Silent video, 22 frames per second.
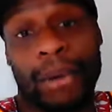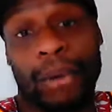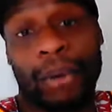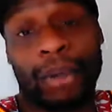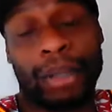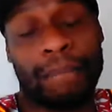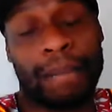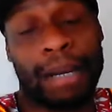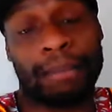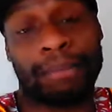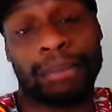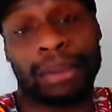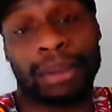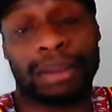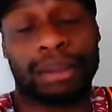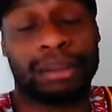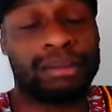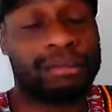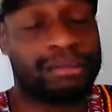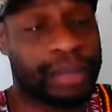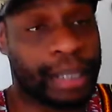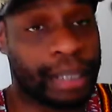All of my
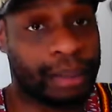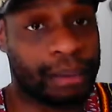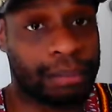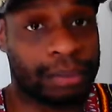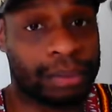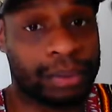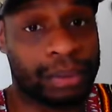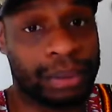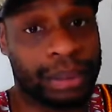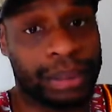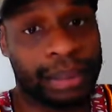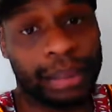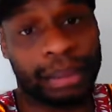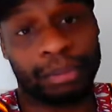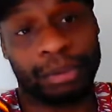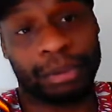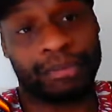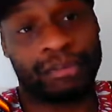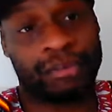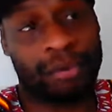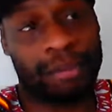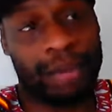books are available in
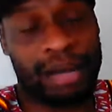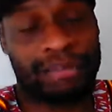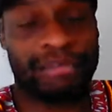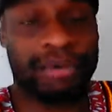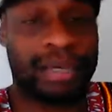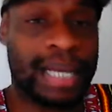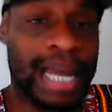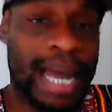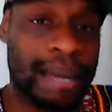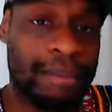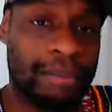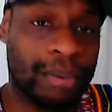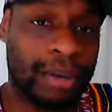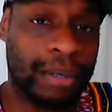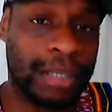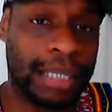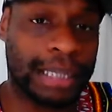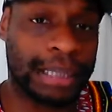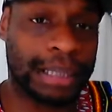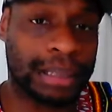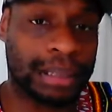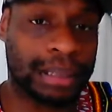ebook format for
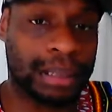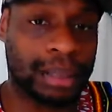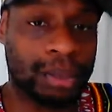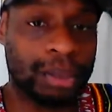libraries.